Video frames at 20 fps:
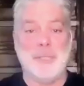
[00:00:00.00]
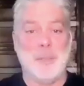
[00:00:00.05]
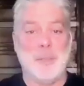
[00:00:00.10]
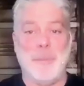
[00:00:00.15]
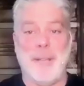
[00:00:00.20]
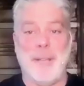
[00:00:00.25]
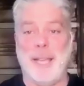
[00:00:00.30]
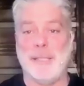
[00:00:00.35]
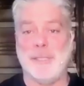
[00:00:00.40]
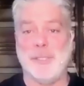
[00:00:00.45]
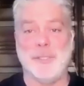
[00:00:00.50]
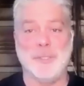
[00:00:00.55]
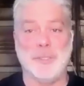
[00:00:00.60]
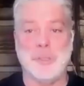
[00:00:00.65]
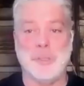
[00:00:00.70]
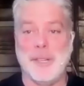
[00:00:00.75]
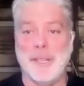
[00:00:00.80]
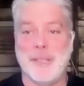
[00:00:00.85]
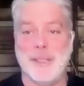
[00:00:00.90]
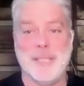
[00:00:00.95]
a
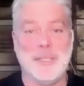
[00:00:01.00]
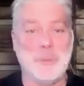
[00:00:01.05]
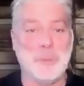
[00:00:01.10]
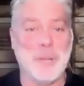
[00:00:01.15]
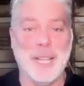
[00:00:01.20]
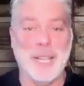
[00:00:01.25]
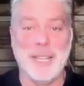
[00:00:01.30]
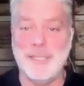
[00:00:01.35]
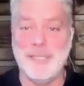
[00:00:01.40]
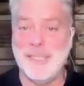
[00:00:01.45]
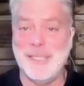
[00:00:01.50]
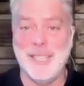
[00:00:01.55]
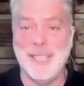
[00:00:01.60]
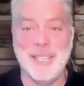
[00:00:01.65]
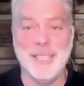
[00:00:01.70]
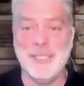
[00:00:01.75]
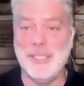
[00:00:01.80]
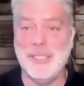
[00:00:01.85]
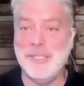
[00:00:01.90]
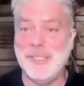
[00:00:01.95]
passenger on this ride
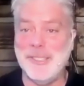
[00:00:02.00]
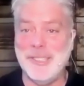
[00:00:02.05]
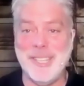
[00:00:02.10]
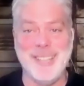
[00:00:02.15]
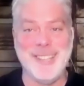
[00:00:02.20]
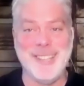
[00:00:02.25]
today, dude.